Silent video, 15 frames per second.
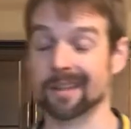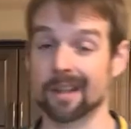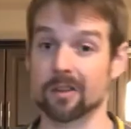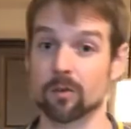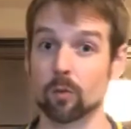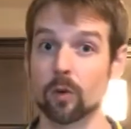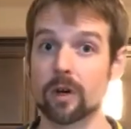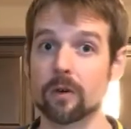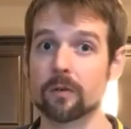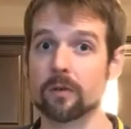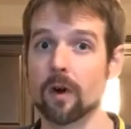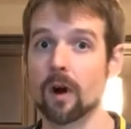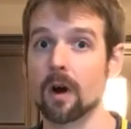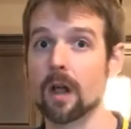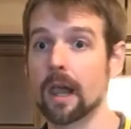that you will
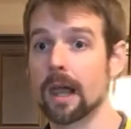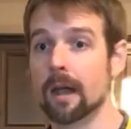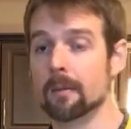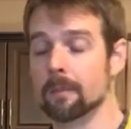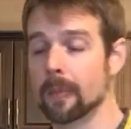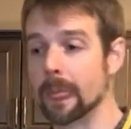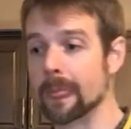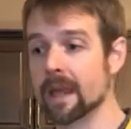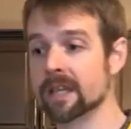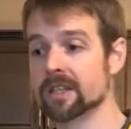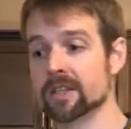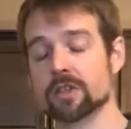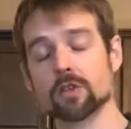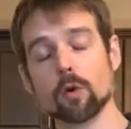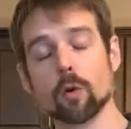fall is
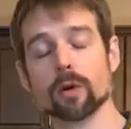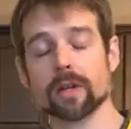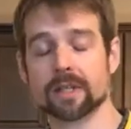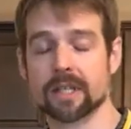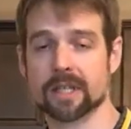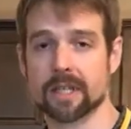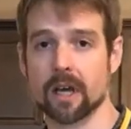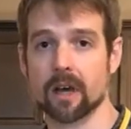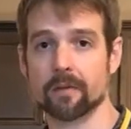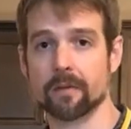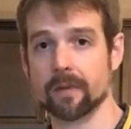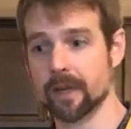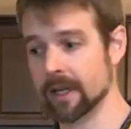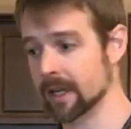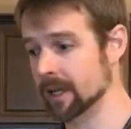storing stuff
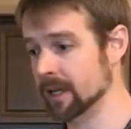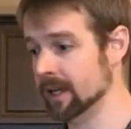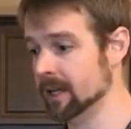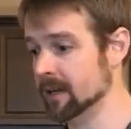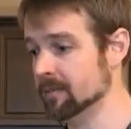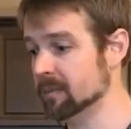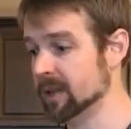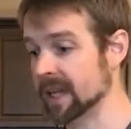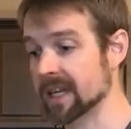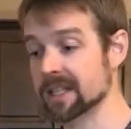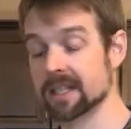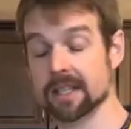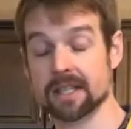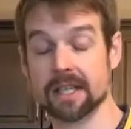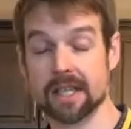in a place
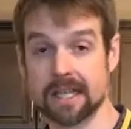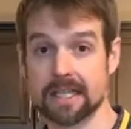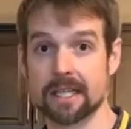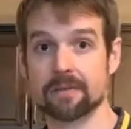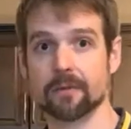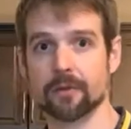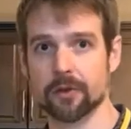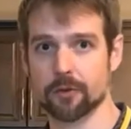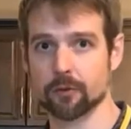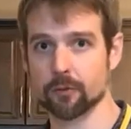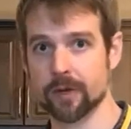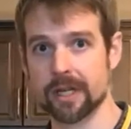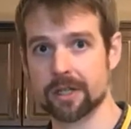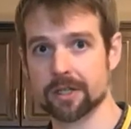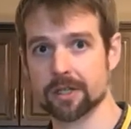that's easy for you to
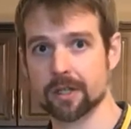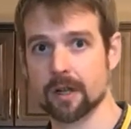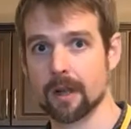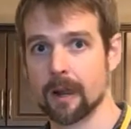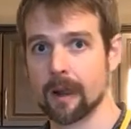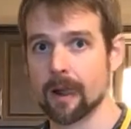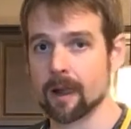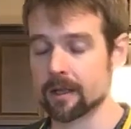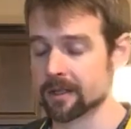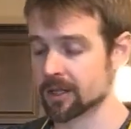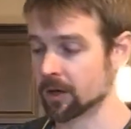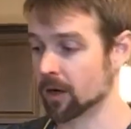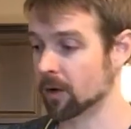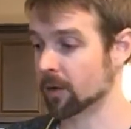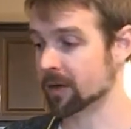reach.
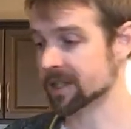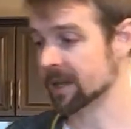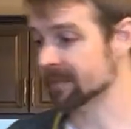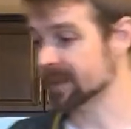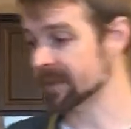So something